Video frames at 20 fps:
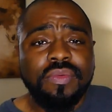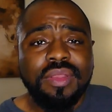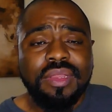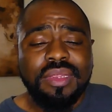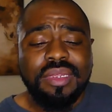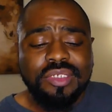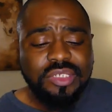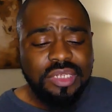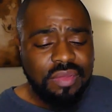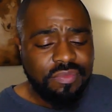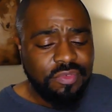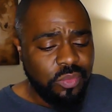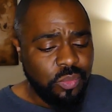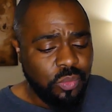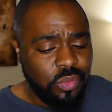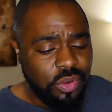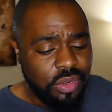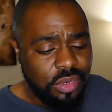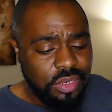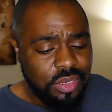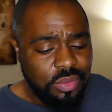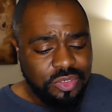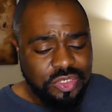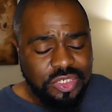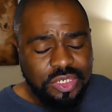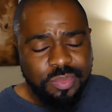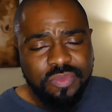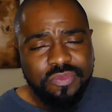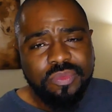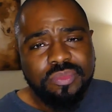release of it, one, it was
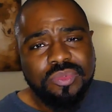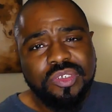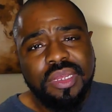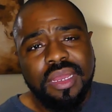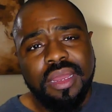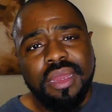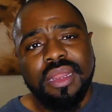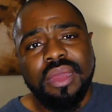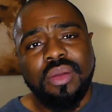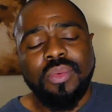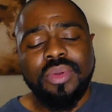shipping from China.